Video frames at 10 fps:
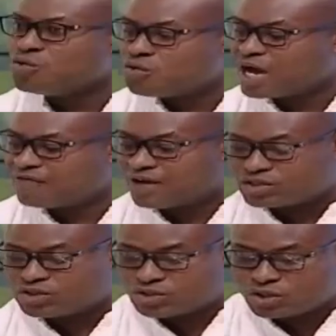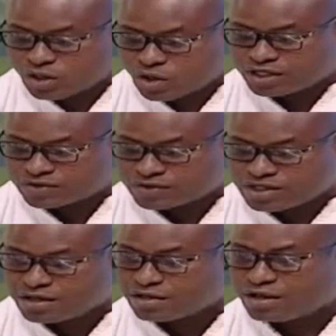have astute lawyers,
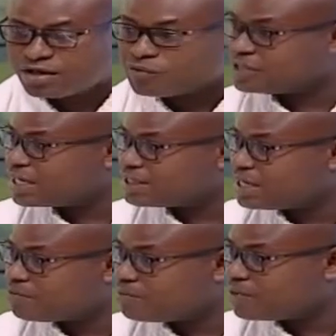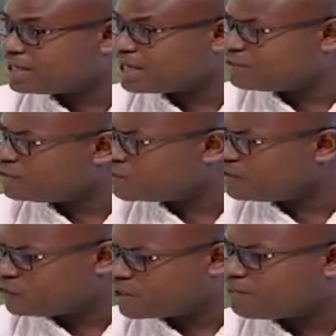which I think my brother, I don't know
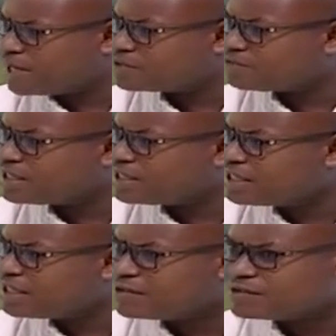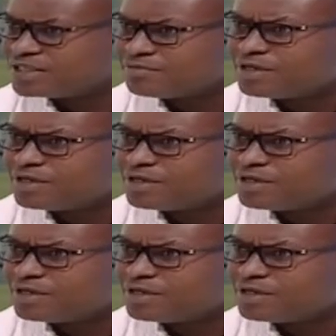if you are part of the legal team. Yes,